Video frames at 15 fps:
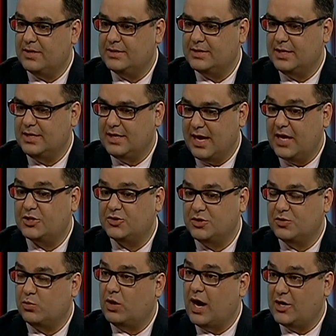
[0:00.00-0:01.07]
But the
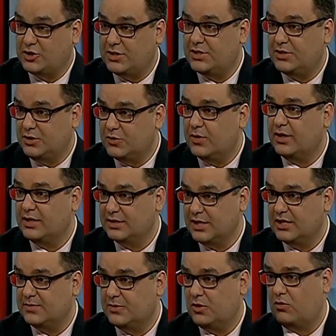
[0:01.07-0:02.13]
answer is we're actually still doing an
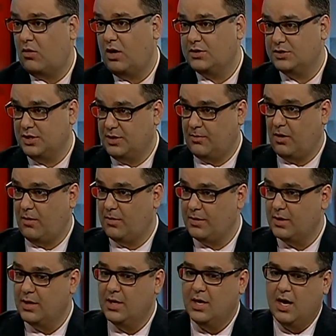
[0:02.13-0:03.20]
assessment across the
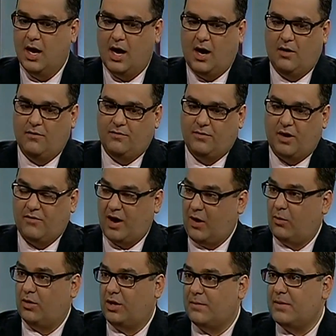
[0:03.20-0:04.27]
department of
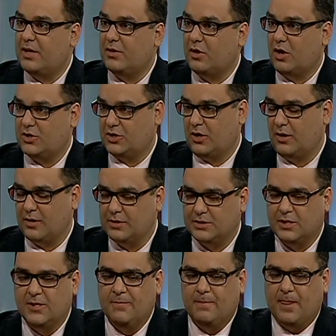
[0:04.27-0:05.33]
how we're going to meet our
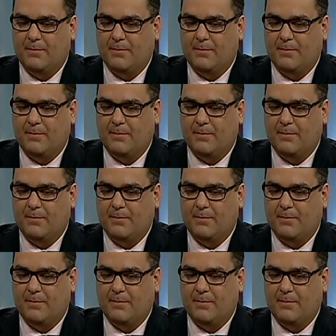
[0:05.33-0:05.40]
targets.